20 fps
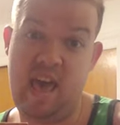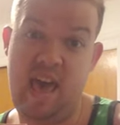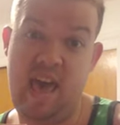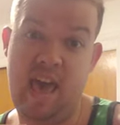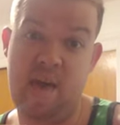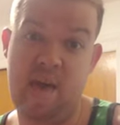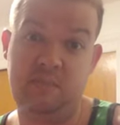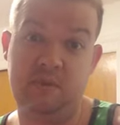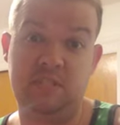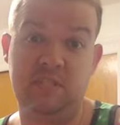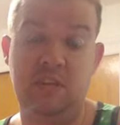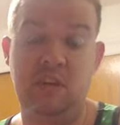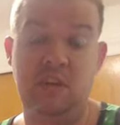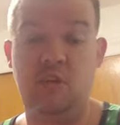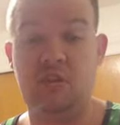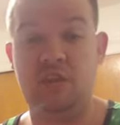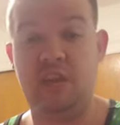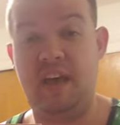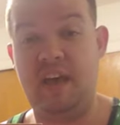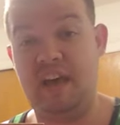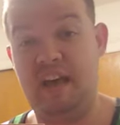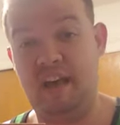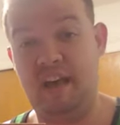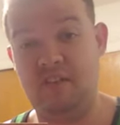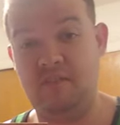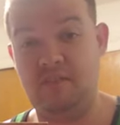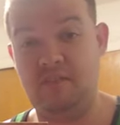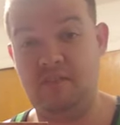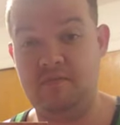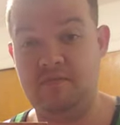Aunt Petunia,
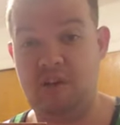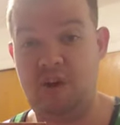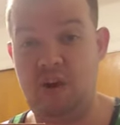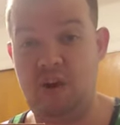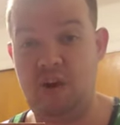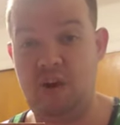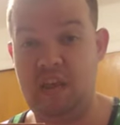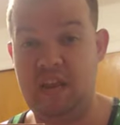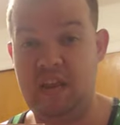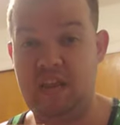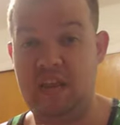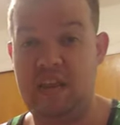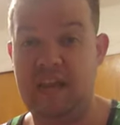Uncle Vernon,